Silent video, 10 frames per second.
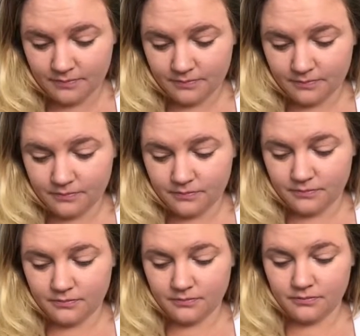
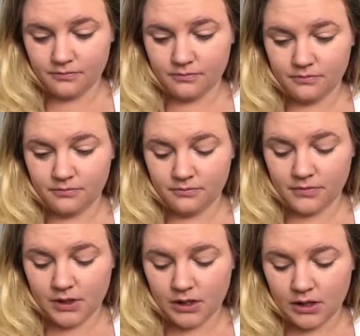
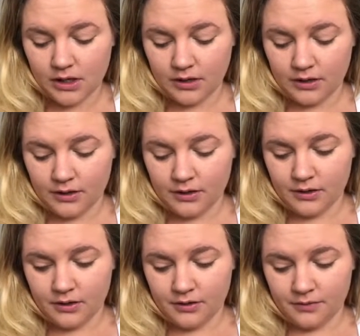
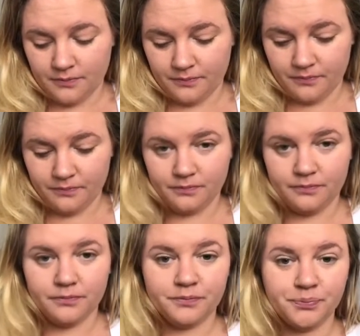
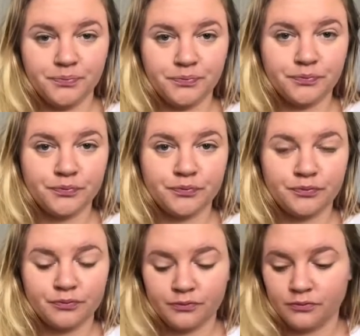
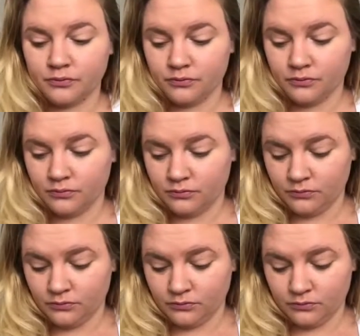
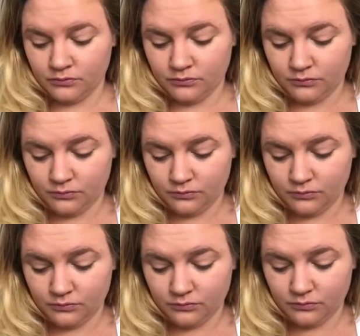
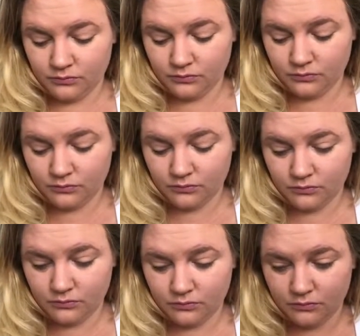
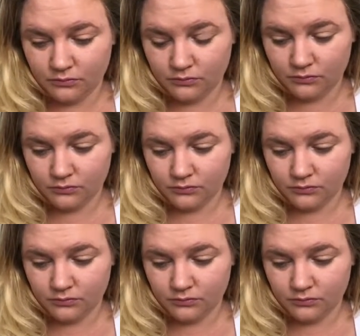Nobody speaks.